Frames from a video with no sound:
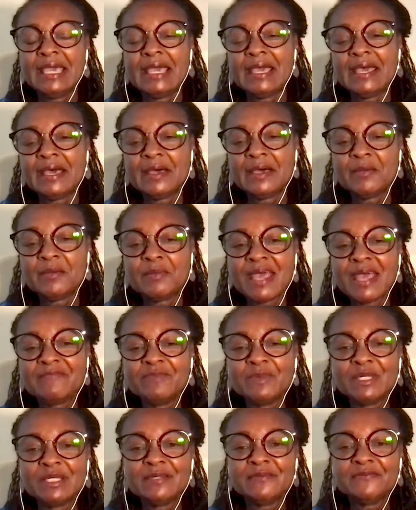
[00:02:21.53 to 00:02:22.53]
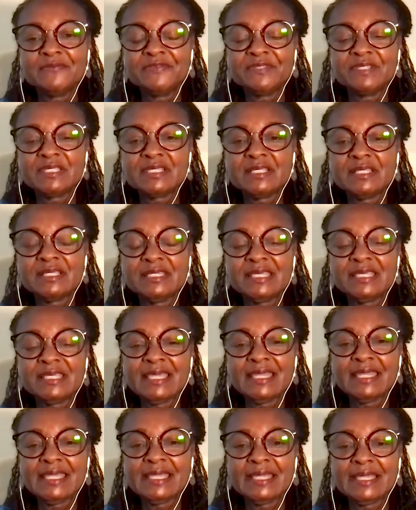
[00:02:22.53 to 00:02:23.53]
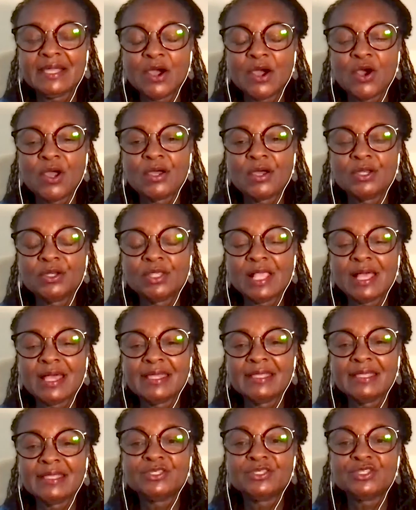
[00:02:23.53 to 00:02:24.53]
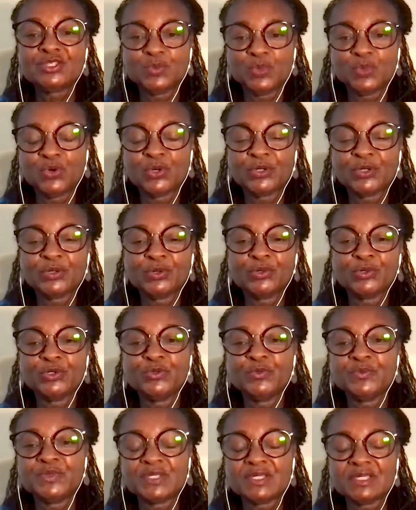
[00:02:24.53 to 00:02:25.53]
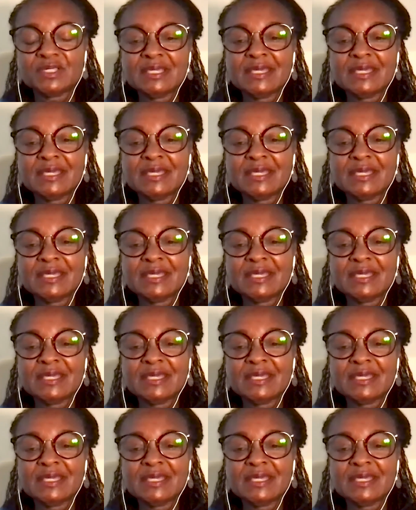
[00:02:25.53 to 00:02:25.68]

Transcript: I've been facilitating online support groups,